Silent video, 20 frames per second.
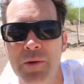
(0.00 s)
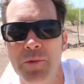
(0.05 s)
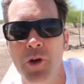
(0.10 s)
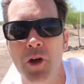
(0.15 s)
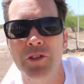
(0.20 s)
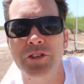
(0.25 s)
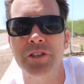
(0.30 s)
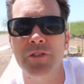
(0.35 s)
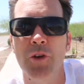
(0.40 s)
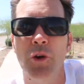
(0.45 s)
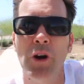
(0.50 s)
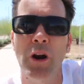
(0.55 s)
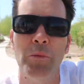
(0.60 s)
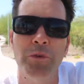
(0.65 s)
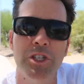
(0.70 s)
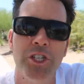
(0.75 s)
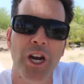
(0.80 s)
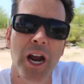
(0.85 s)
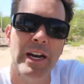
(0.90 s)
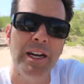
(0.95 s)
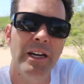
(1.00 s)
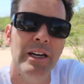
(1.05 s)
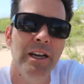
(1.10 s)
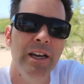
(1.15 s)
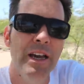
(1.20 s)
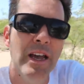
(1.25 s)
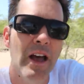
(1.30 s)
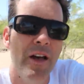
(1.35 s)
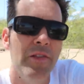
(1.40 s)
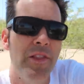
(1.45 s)
With all the stuff going on with China,
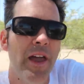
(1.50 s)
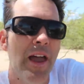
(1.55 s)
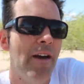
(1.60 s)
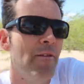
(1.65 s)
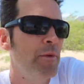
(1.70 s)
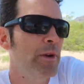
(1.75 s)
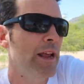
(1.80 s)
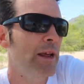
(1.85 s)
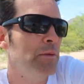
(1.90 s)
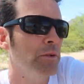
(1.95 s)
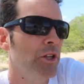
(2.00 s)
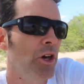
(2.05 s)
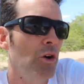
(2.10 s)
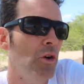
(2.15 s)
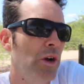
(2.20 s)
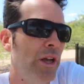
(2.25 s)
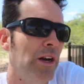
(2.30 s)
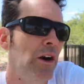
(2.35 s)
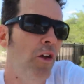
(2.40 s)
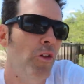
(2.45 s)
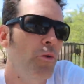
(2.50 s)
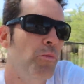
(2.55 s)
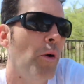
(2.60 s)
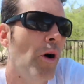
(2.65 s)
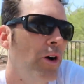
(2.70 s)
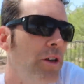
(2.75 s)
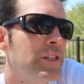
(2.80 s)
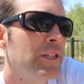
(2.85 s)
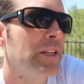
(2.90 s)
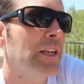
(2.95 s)
they haven't been able to get all their
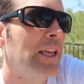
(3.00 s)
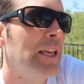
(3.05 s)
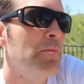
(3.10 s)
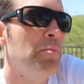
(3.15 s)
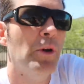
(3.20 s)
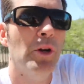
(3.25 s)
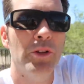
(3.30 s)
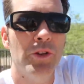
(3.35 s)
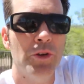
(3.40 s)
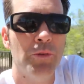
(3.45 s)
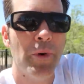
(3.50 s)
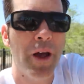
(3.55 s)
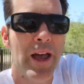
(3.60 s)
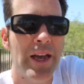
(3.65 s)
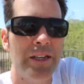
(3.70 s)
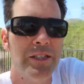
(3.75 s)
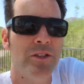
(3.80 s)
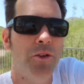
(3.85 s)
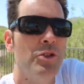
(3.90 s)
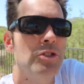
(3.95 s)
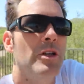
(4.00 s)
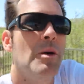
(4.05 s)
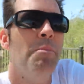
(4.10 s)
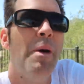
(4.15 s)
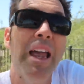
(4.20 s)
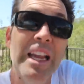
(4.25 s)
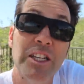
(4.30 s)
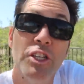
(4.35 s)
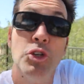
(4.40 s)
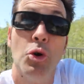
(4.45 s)
parts in to keep building their bikes. So there's a
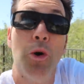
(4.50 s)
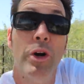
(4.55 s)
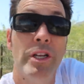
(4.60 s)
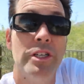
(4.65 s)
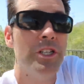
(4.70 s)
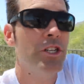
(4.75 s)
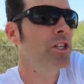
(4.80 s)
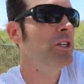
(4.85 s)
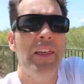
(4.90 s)
bike shortage.